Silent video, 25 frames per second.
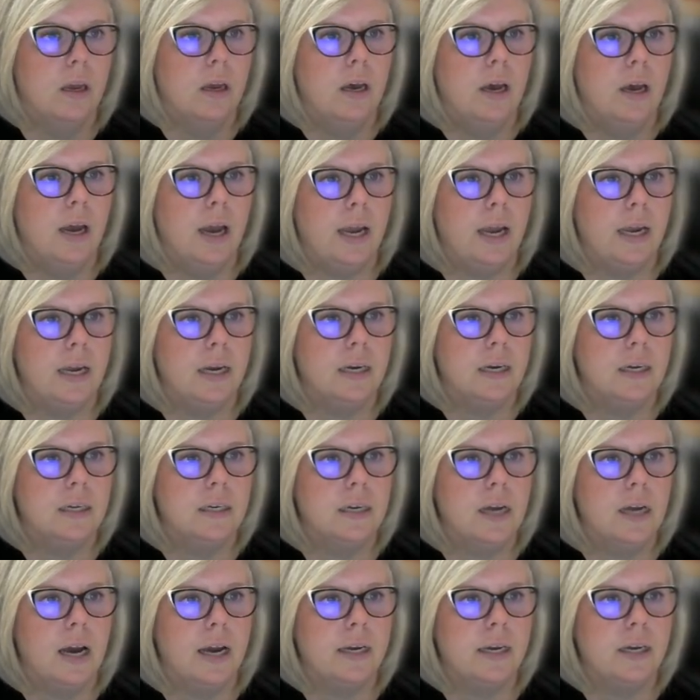
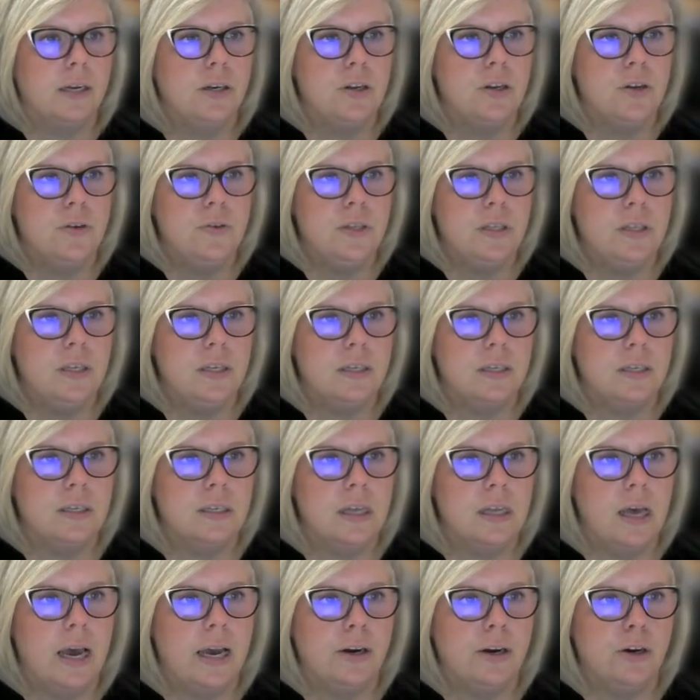And I can use this
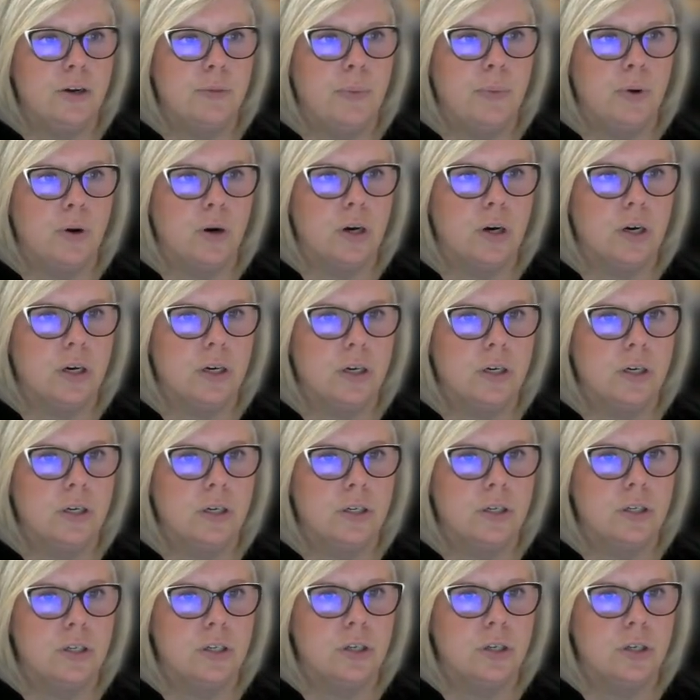slider bar
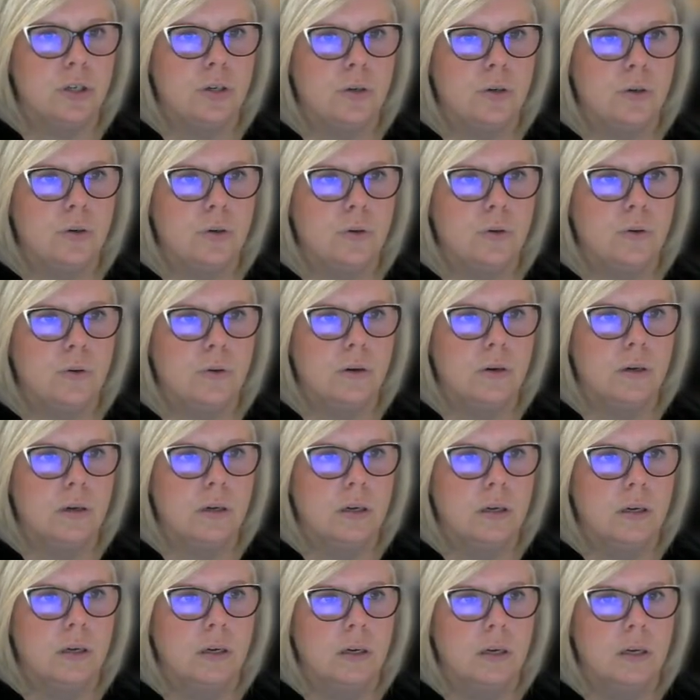to
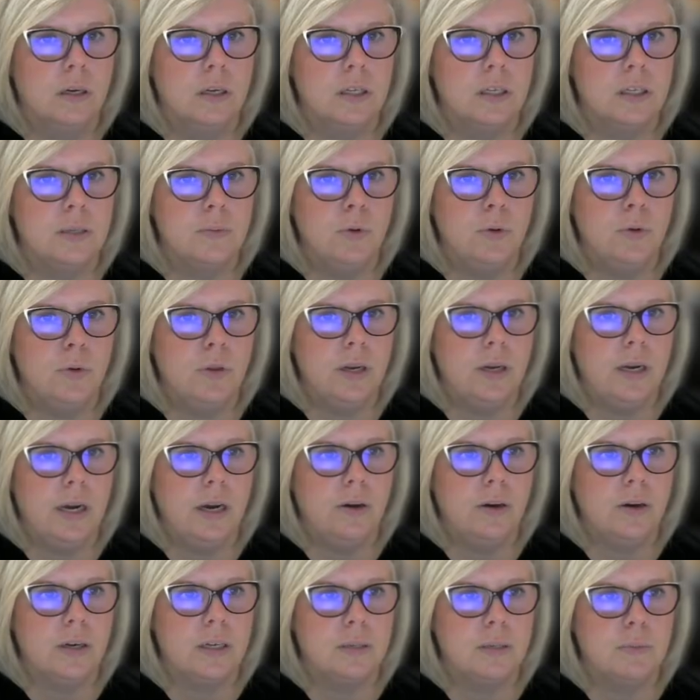smooth it
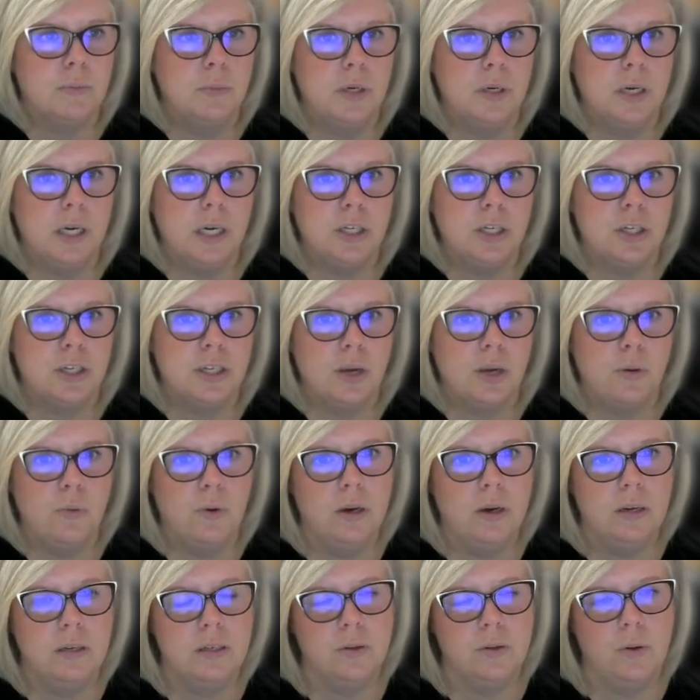out as much as I
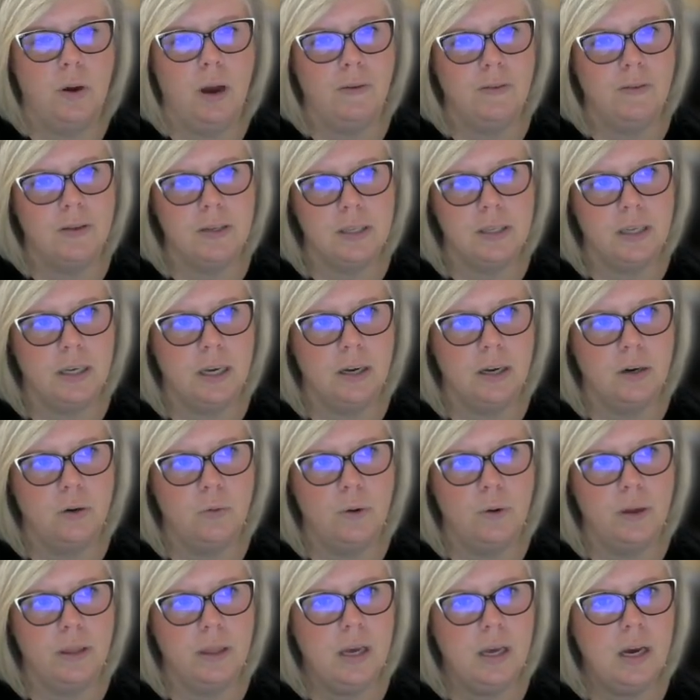want. So obviously I don't
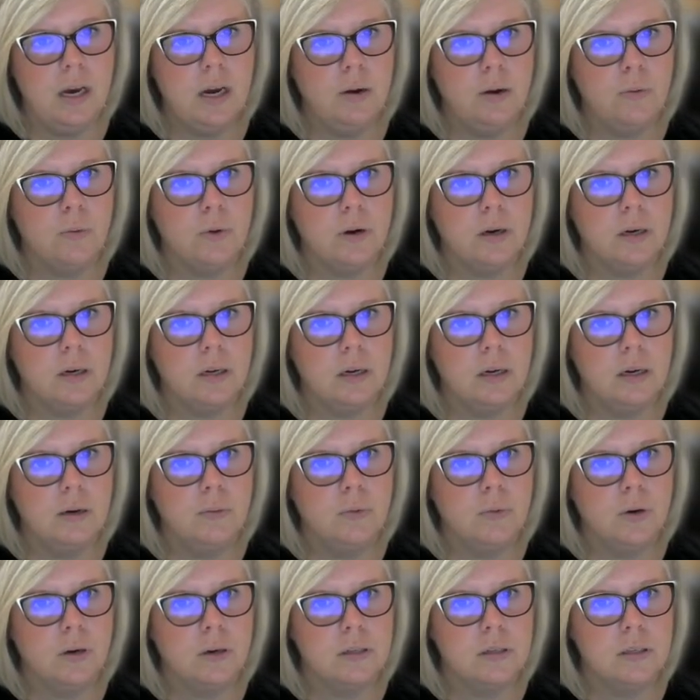want that. We're going to
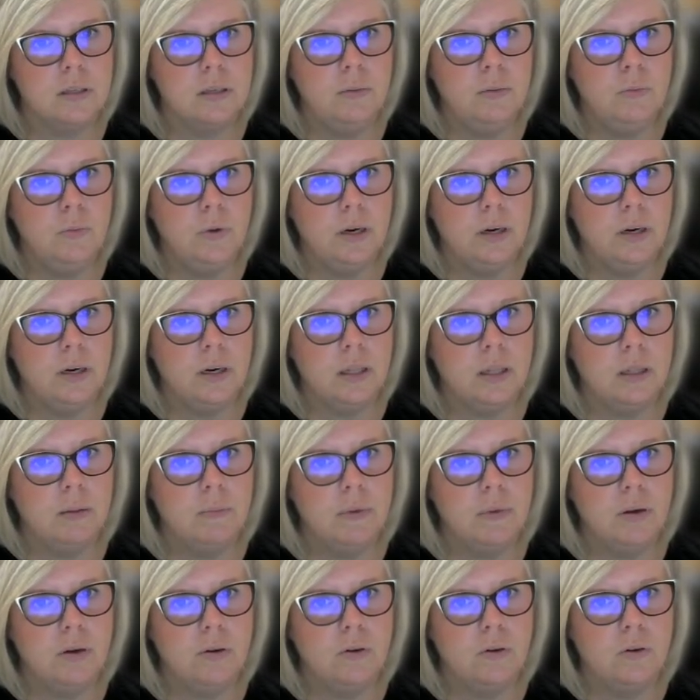come somewhere in the
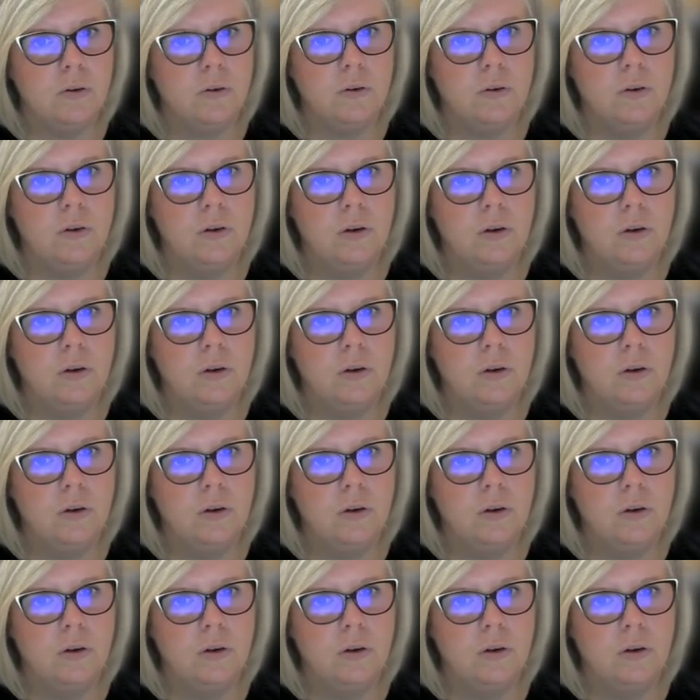middle